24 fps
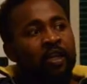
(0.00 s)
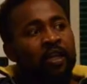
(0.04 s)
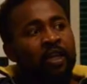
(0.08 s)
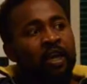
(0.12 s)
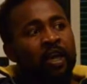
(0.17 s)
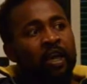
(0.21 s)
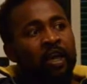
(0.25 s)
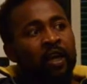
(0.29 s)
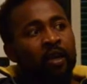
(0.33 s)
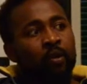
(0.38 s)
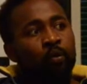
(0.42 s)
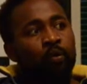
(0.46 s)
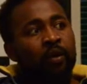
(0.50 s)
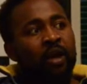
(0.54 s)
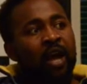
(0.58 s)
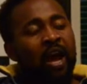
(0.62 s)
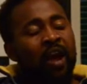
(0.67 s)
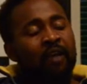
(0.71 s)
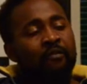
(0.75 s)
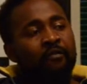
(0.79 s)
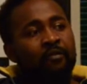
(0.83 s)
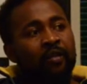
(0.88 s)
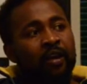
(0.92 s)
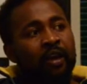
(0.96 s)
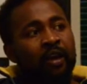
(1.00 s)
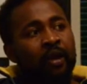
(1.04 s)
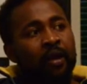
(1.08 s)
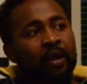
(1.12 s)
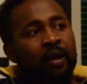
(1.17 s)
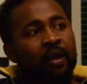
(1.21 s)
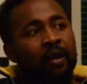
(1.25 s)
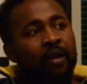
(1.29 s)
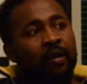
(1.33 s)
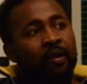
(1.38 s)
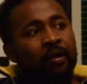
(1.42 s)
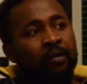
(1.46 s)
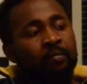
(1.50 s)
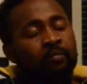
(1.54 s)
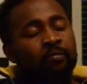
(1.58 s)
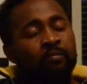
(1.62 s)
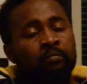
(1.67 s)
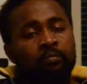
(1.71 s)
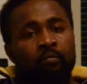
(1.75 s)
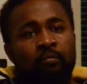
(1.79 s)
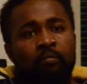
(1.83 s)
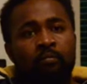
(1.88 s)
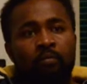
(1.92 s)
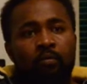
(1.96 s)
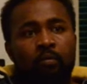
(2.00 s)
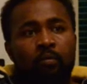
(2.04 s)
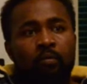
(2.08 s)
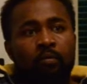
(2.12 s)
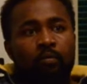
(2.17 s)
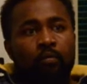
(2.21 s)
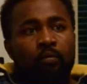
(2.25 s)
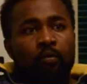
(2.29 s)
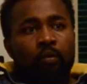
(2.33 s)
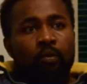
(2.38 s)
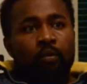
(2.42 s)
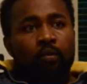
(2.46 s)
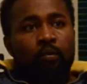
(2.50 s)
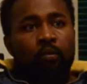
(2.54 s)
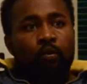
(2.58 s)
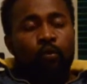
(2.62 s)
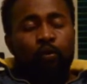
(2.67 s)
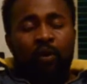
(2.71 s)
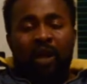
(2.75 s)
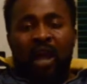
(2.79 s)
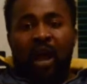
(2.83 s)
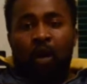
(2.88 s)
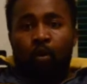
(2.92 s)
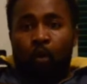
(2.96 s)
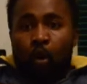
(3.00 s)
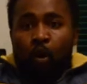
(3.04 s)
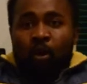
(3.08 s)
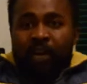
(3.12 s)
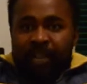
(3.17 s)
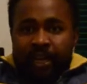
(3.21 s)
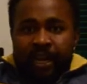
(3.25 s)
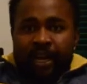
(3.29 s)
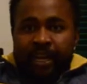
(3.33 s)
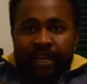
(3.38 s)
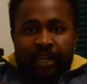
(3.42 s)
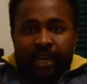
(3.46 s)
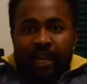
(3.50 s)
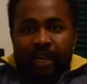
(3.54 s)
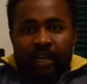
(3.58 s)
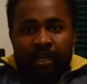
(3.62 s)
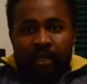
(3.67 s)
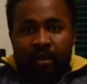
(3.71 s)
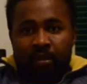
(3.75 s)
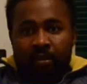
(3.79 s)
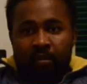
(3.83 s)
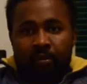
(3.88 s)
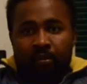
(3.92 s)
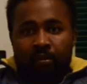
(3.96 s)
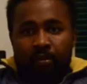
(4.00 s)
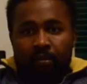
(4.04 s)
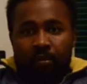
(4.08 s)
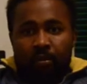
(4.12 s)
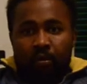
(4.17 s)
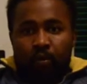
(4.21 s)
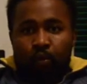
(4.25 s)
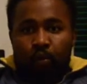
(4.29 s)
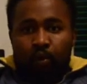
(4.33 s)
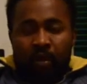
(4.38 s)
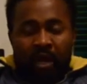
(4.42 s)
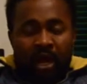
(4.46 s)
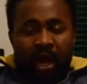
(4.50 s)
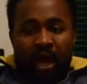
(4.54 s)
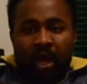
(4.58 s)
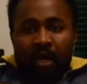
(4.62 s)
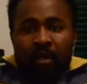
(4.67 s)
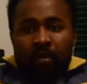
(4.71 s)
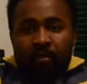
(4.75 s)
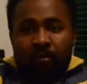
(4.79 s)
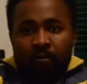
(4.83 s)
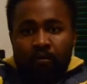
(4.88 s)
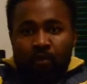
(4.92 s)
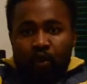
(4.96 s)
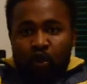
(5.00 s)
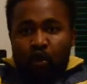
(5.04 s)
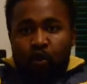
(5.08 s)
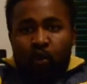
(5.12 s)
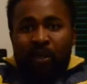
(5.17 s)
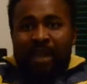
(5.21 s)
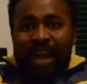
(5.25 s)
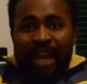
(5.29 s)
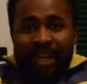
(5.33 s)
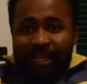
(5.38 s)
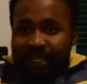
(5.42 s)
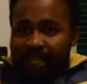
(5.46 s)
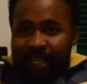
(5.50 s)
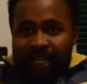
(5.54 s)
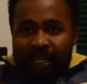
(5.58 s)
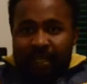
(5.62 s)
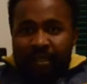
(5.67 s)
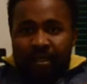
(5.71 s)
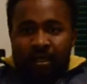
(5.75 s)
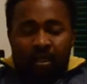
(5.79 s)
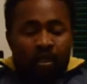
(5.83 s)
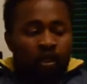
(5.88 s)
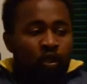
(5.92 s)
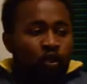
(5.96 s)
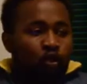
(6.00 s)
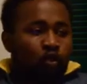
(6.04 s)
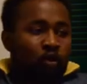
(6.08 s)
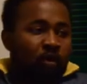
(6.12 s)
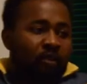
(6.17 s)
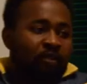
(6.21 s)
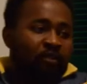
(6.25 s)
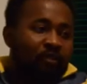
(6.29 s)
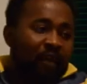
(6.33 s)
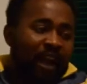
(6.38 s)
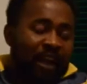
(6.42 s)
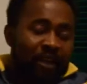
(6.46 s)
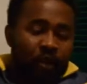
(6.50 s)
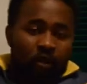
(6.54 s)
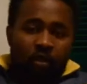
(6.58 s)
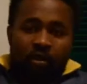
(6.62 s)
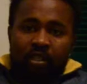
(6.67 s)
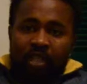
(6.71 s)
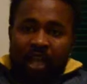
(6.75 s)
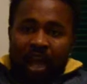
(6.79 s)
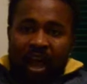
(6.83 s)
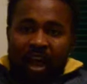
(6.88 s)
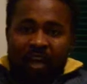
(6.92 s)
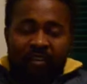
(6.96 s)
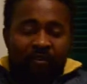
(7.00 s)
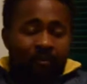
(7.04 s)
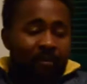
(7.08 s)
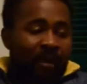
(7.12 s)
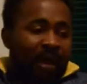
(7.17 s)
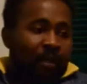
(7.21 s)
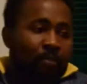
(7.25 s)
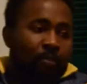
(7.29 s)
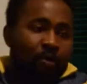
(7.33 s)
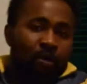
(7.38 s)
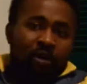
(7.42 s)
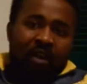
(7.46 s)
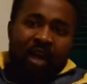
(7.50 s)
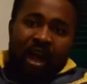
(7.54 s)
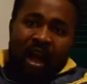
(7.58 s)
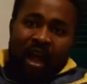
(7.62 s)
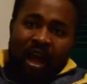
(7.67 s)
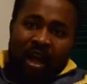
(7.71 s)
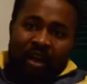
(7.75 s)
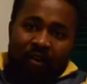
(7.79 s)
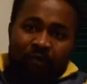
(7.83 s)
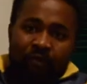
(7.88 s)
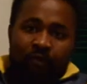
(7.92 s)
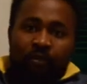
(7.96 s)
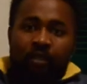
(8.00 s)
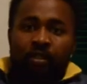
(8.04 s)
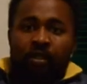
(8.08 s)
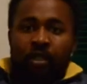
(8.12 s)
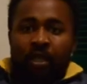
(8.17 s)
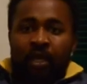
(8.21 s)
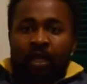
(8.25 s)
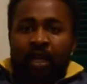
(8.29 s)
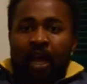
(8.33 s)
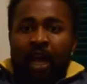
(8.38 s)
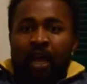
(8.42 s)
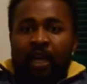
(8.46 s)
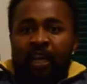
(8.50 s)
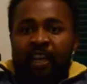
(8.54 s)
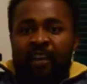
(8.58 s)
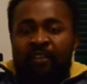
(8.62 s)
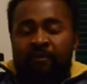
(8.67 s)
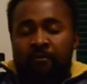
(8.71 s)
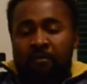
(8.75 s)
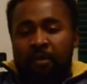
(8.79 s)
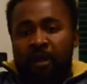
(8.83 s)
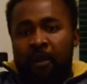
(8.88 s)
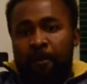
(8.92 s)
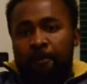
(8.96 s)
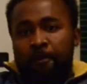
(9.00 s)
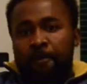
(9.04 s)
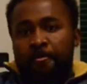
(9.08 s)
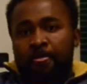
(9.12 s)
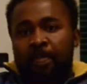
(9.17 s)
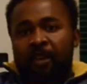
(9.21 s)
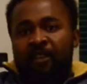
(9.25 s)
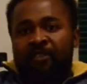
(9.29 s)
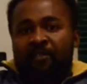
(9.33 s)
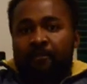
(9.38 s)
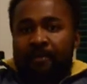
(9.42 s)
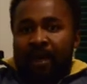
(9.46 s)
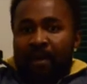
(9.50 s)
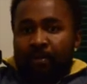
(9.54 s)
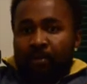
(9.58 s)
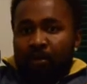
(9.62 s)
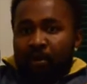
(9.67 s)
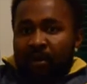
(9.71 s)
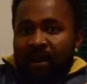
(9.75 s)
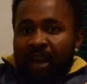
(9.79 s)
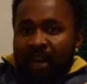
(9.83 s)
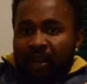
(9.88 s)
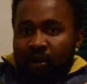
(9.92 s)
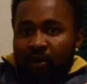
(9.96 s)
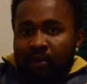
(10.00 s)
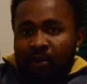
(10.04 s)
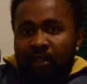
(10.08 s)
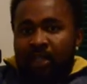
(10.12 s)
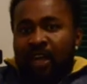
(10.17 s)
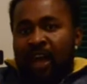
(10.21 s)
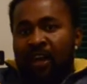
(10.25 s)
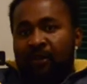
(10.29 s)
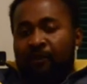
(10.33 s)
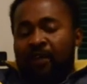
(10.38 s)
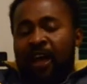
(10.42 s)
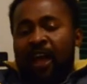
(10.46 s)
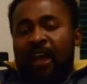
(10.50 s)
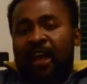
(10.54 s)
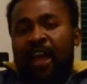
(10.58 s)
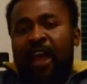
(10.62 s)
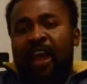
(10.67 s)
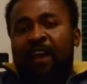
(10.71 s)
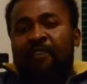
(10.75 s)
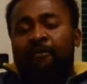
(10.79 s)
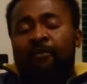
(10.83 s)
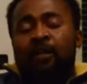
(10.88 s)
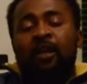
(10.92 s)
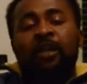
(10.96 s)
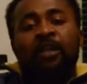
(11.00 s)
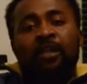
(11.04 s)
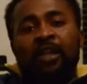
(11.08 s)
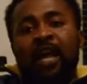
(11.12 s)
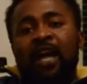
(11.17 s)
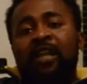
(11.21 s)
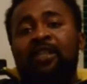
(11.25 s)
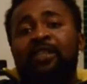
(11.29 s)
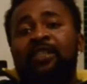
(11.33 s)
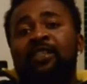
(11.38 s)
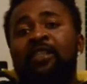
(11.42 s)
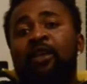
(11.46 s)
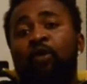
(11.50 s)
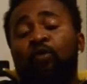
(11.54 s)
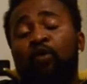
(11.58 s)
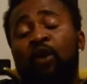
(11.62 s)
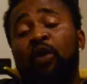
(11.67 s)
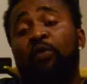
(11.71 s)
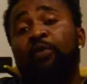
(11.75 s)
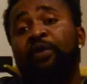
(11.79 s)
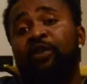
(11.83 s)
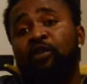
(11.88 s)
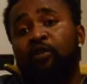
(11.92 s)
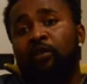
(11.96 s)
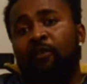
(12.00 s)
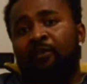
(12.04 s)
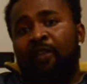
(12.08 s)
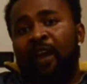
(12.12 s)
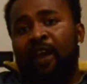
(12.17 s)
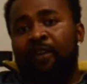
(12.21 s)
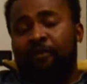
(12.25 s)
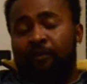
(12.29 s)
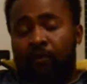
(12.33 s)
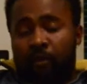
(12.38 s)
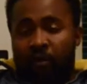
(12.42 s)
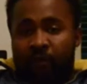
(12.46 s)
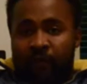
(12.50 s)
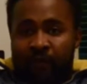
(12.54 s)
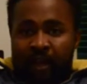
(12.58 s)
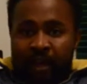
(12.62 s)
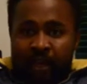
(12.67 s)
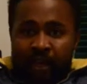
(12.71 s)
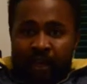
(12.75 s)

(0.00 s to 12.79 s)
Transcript: here we have, uh, we are coordinated, we are united. So if I don't have, my brother have, he can give me. If my brother don't have, I have. That is the way we survive over